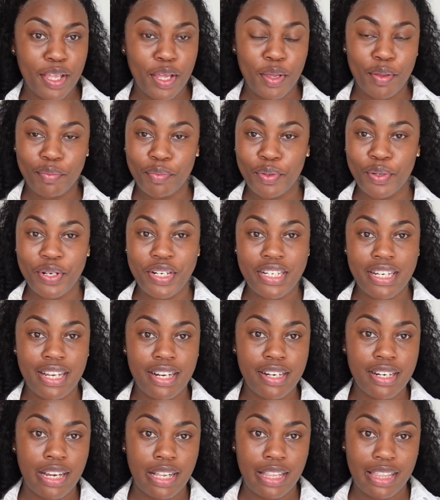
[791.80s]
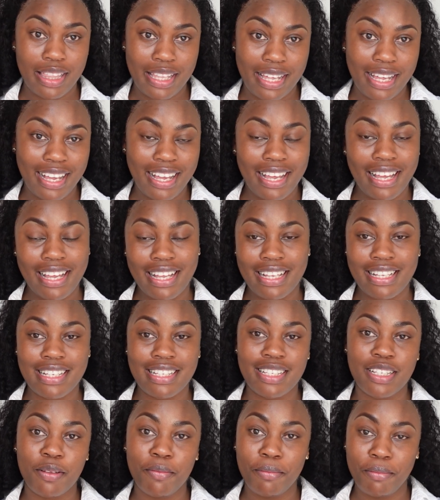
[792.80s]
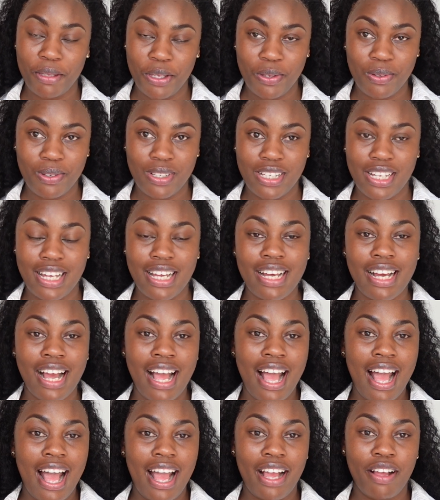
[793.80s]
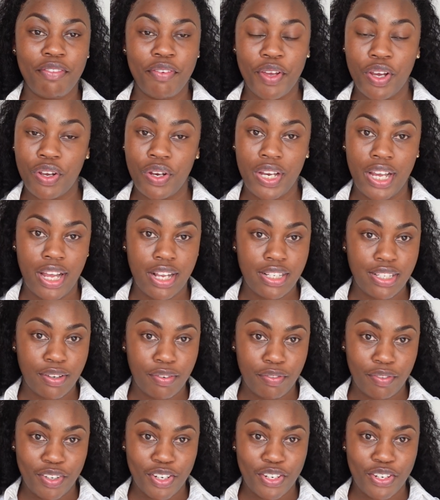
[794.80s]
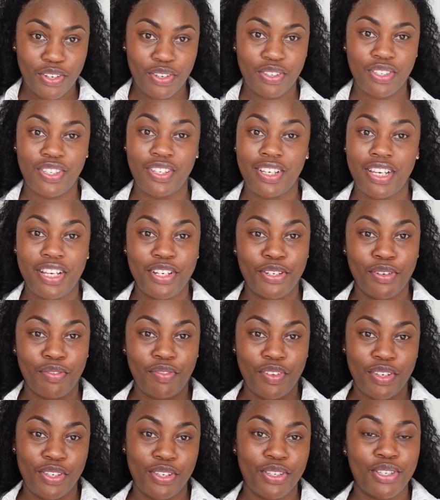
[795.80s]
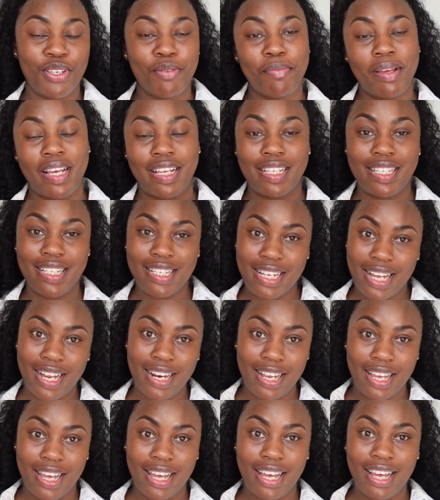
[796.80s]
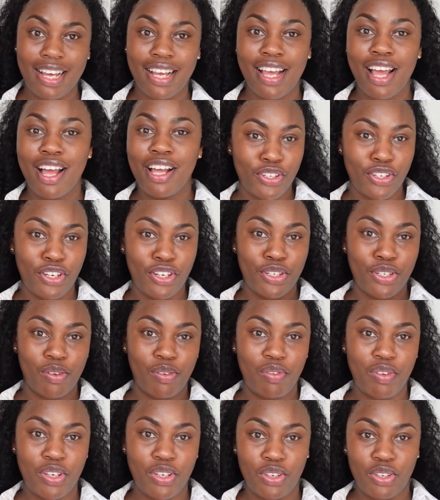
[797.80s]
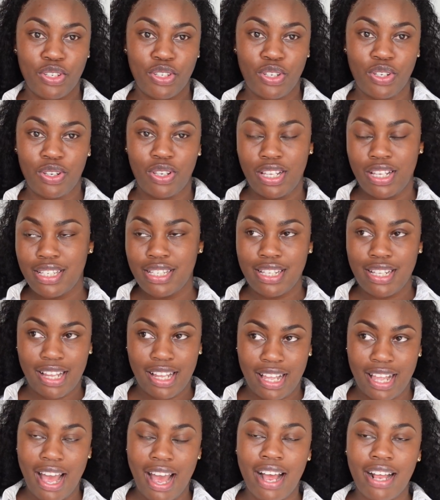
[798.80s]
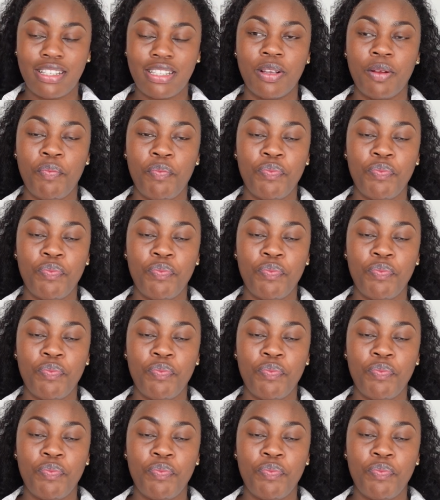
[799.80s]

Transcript: important thing is music. If you're creating videos, you need your videos to be aesthetic, you need your videos to this and that.